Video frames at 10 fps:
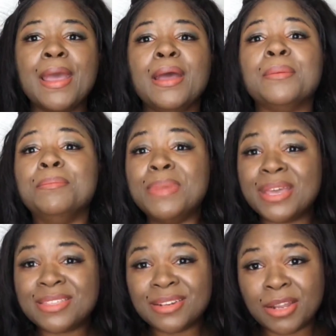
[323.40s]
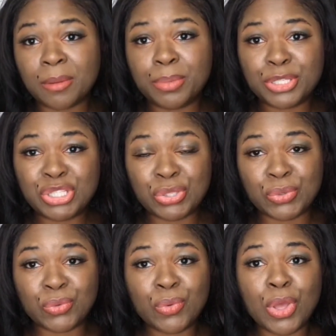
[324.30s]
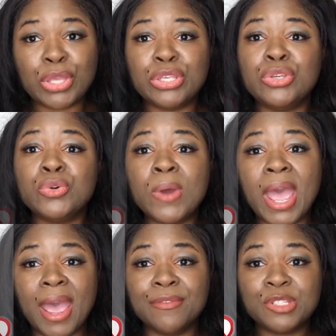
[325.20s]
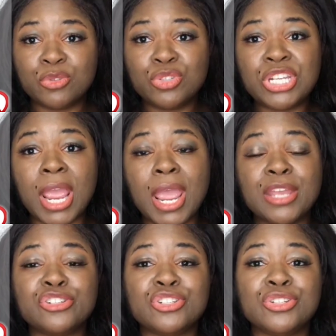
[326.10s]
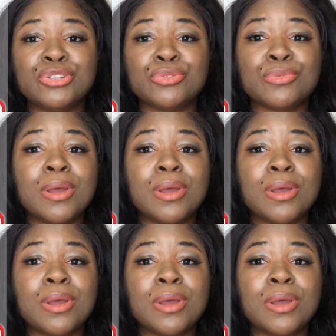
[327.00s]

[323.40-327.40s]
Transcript: Myth number 2, you have to change you.